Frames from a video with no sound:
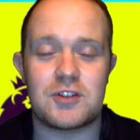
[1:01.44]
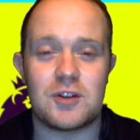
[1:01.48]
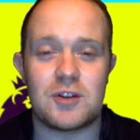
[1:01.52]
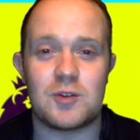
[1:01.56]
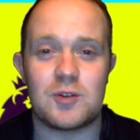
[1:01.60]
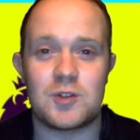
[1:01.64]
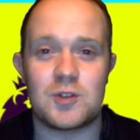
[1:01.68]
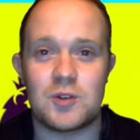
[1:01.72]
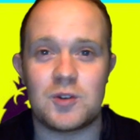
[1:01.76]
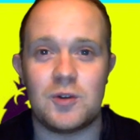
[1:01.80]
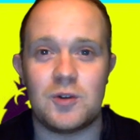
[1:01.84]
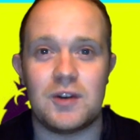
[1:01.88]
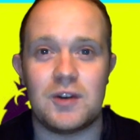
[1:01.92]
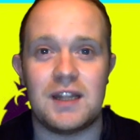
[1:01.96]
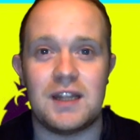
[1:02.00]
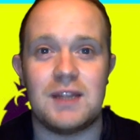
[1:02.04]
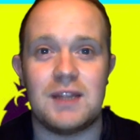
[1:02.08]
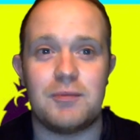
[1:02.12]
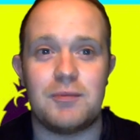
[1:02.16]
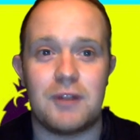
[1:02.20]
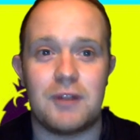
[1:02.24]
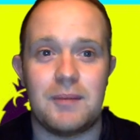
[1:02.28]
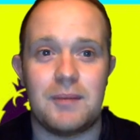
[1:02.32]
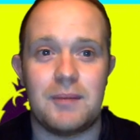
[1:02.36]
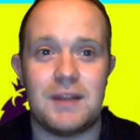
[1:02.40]
goals scored in the
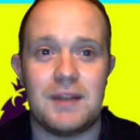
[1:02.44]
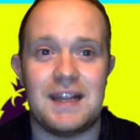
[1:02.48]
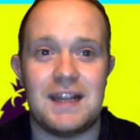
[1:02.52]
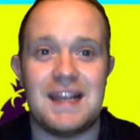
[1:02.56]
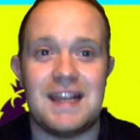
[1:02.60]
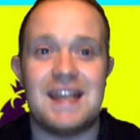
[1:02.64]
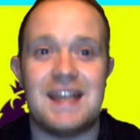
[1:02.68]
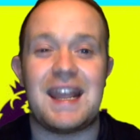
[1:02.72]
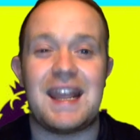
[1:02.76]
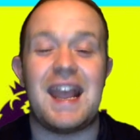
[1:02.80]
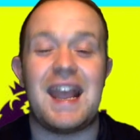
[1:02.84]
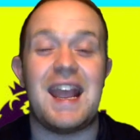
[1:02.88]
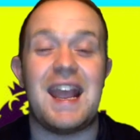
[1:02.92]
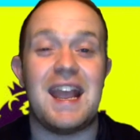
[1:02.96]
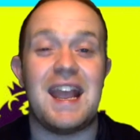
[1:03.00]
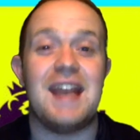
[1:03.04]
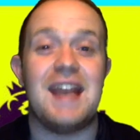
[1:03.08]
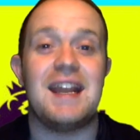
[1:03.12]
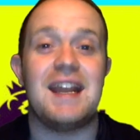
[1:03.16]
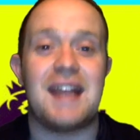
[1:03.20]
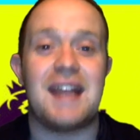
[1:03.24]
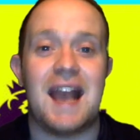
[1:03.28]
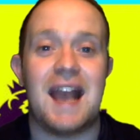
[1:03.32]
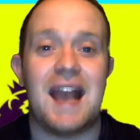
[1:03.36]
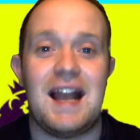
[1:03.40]
Premier League in
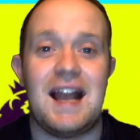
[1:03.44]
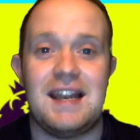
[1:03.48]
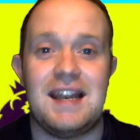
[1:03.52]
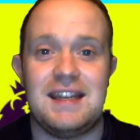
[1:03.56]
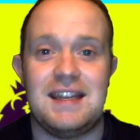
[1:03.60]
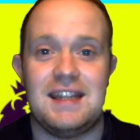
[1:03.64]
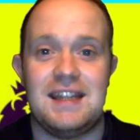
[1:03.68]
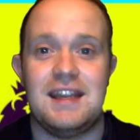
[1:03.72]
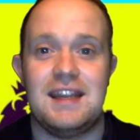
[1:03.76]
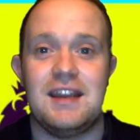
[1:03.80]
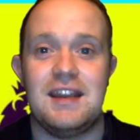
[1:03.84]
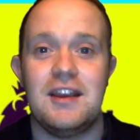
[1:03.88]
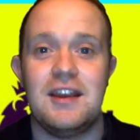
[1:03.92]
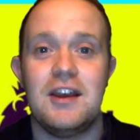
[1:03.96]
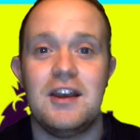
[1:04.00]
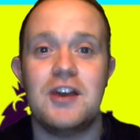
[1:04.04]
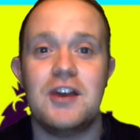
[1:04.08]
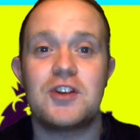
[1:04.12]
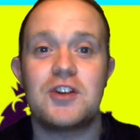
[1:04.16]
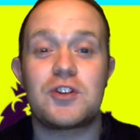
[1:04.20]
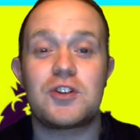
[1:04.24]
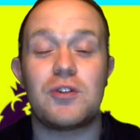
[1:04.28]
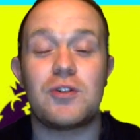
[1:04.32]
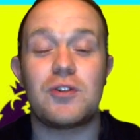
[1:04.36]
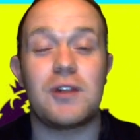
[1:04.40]
a calendar year,
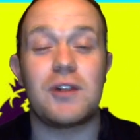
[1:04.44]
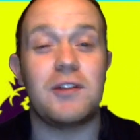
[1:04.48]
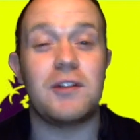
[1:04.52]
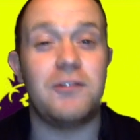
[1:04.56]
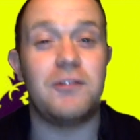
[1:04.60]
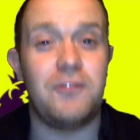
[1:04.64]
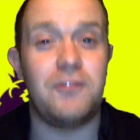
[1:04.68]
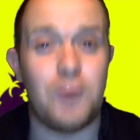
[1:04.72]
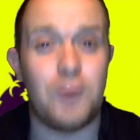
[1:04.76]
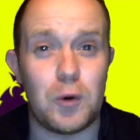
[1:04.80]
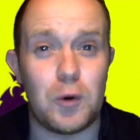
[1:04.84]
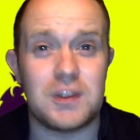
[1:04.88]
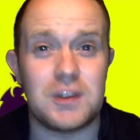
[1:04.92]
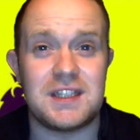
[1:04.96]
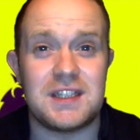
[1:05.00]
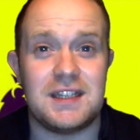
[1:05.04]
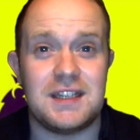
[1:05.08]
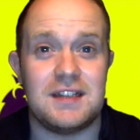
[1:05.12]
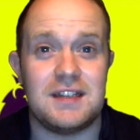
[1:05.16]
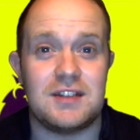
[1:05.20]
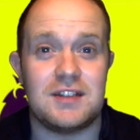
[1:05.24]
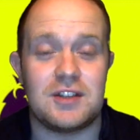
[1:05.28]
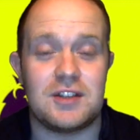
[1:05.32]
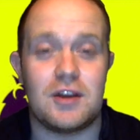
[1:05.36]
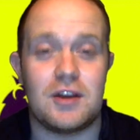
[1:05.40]
scoring 40
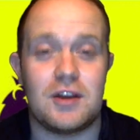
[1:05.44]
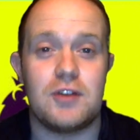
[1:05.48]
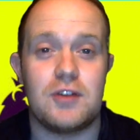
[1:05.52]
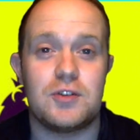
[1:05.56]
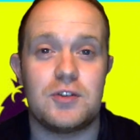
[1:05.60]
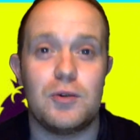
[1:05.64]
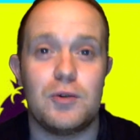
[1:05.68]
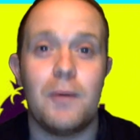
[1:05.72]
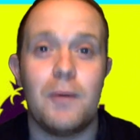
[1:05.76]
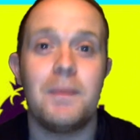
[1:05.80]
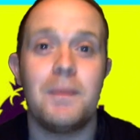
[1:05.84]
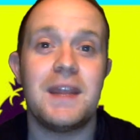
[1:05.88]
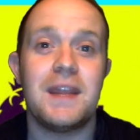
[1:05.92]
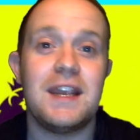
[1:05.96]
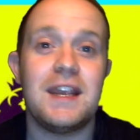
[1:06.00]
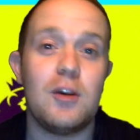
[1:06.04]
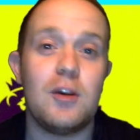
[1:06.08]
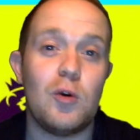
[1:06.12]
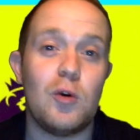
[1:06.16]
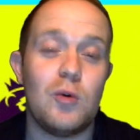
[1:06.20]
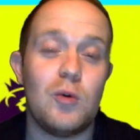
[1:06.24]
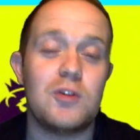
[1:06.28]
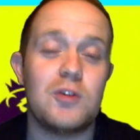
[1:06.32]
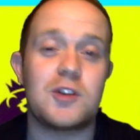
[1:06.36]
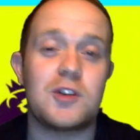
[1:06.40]
in total. He
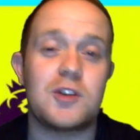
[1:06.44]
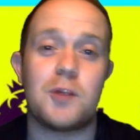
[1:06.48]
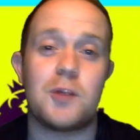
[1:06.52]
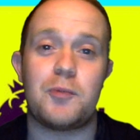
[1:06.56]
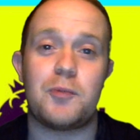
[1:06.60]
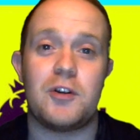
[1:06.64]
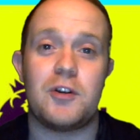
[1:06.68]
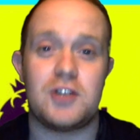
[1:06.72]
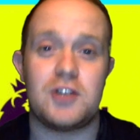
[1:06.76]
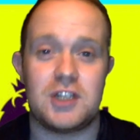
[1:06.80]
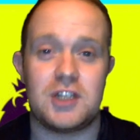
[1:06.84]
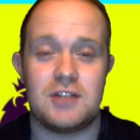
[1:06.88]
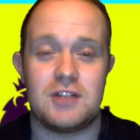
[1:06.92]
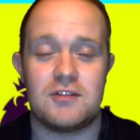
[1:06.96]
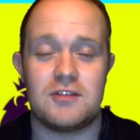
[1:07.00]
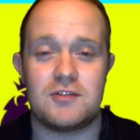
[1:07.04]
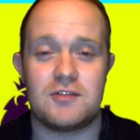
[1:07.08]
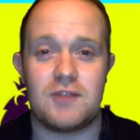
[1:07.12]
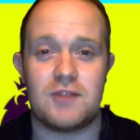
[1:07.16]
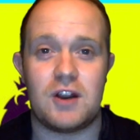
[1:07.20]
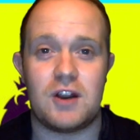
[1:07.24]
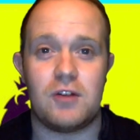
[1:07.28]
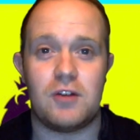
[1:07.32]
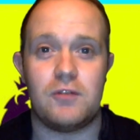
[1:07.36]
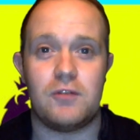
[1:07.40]
also broke Shearer's
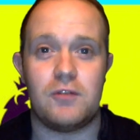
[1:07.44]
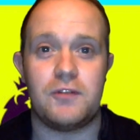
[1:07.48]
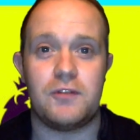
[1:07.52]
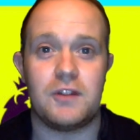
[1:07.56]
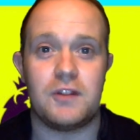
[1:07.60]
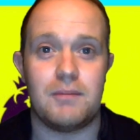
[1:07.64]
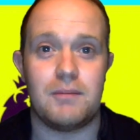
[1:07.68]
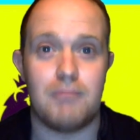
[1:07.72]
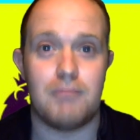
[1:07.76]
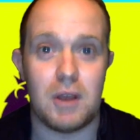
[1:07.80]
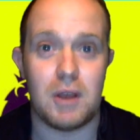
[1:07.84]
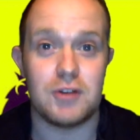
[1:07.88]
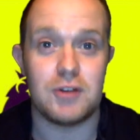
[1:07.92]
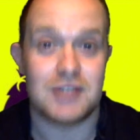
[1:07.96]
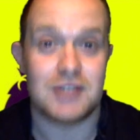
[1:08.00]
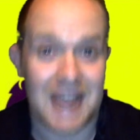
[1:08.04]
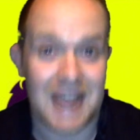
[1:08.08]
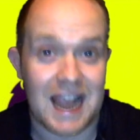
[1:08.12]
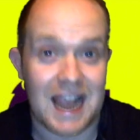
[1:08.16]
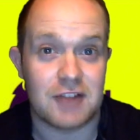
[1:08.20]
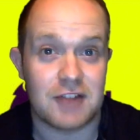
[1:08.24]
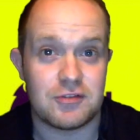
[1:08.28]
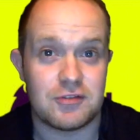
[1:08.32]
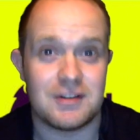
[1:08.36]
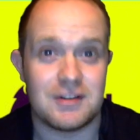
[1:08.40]
record for the most
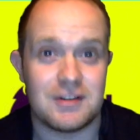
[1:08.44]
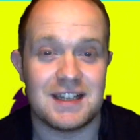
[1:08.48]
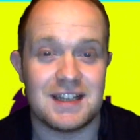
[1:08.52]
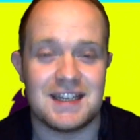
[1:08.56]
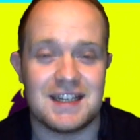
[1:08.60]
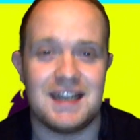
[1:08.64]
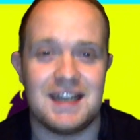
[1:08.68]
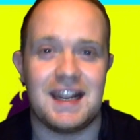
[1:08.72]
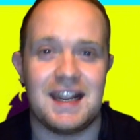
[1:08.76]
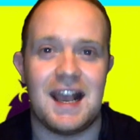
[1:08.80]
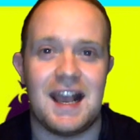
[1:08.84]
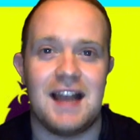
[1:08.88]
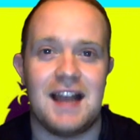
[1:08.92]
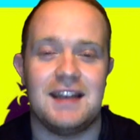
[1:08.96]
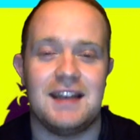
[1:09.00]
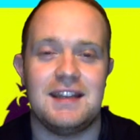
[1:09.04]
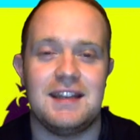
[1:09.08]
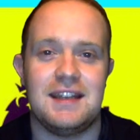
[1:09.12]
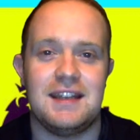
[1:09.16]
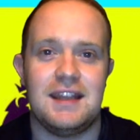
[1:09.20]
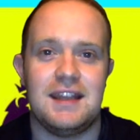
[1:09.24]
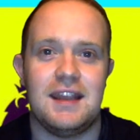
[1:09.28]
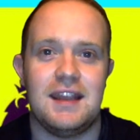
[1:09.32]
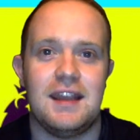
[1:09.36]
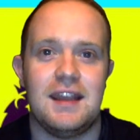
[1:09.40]
hat-tricks in a calendar
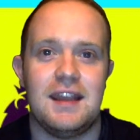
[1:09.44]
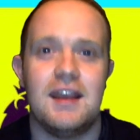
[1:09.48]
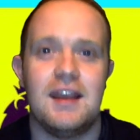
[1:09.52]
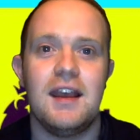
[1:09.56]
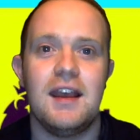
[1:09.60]
year.